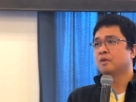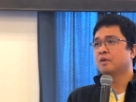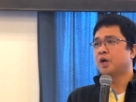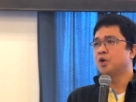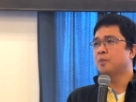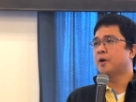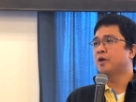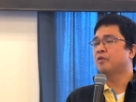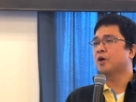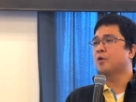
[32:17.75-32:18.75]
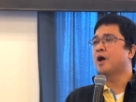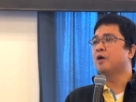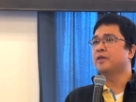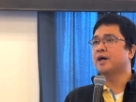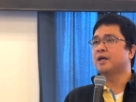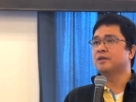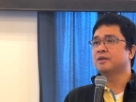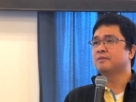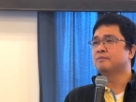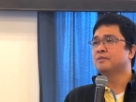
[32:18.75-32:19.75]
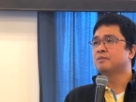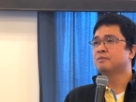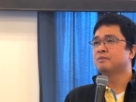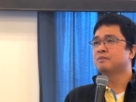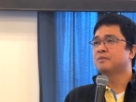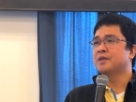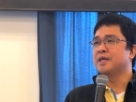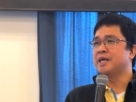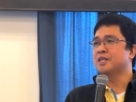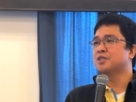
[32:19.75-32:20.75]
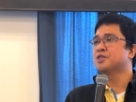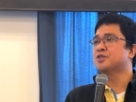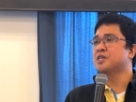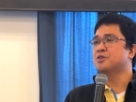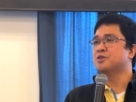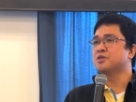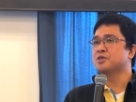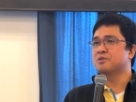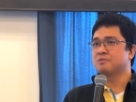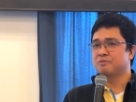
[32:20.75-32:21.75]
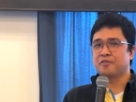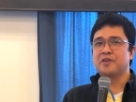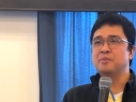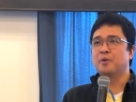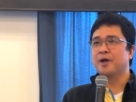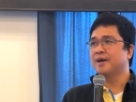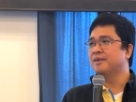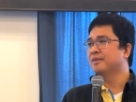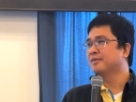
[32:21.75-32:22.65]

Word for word: Are you a part of the crowd that eats Jesus' free bread,